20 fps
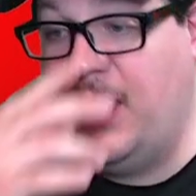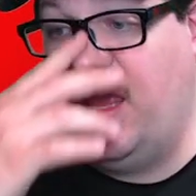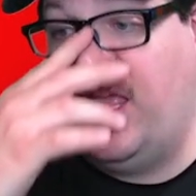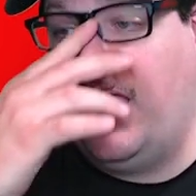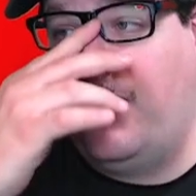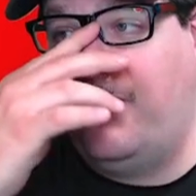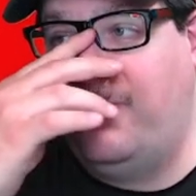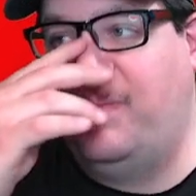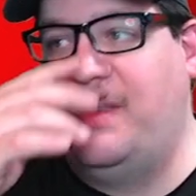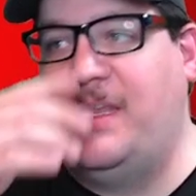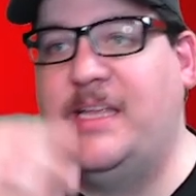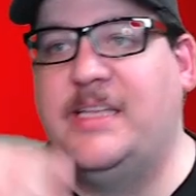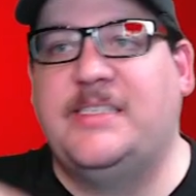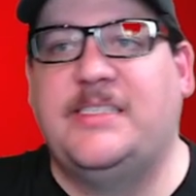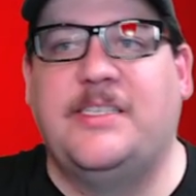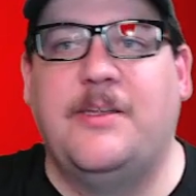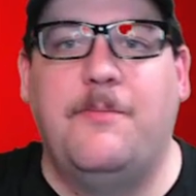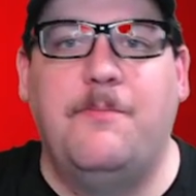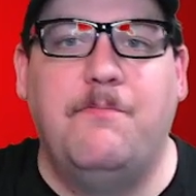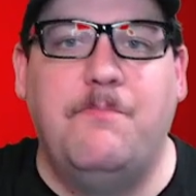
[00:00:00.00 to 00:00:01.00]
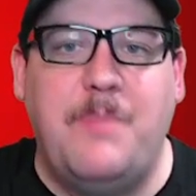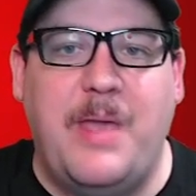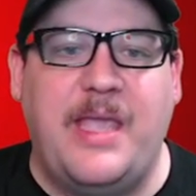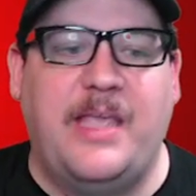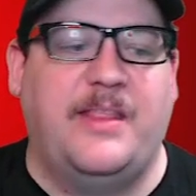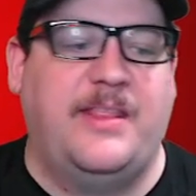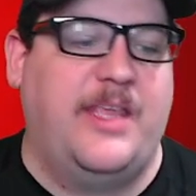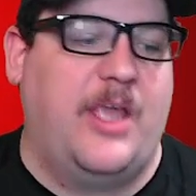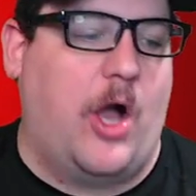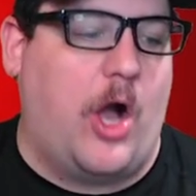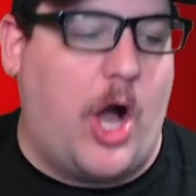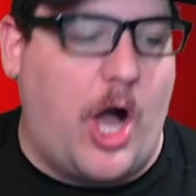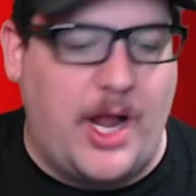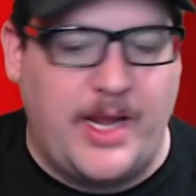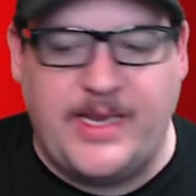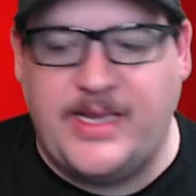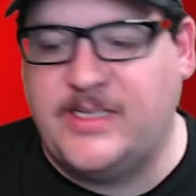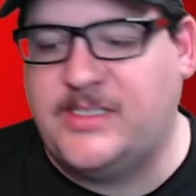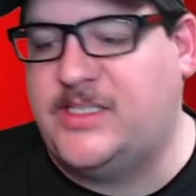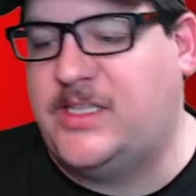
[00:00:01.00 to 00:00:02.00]
It needs to make the
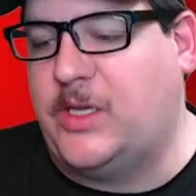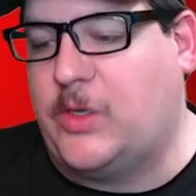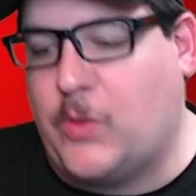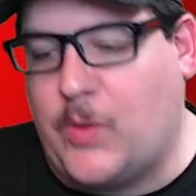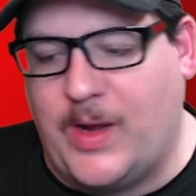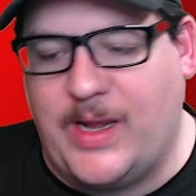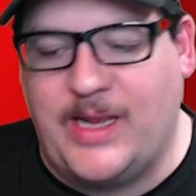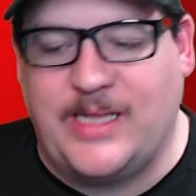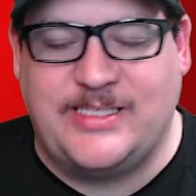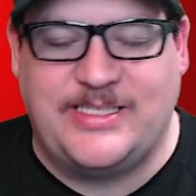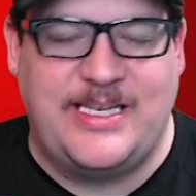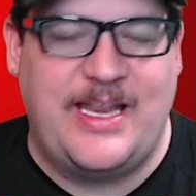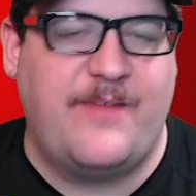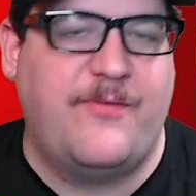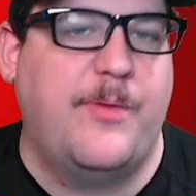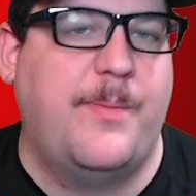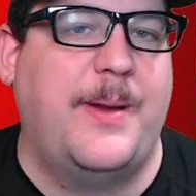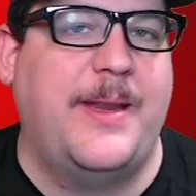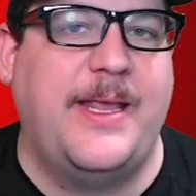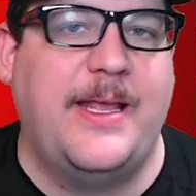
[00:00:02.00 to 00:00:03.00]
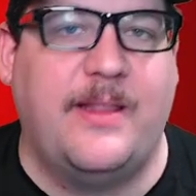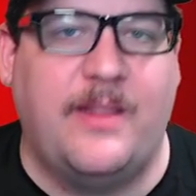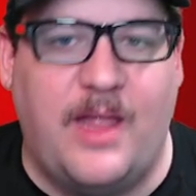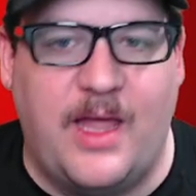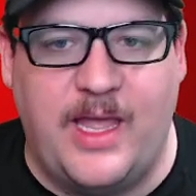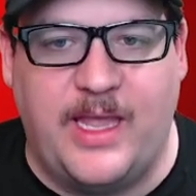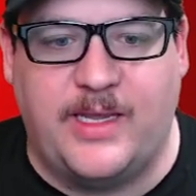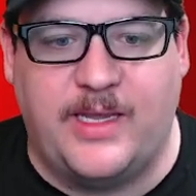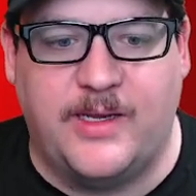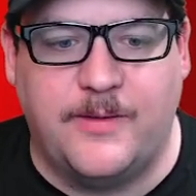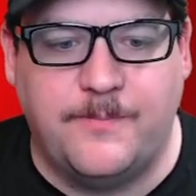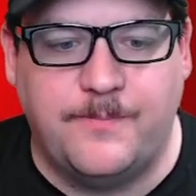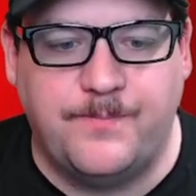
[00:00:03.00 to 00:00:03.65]
audience, the critics, and everybody alike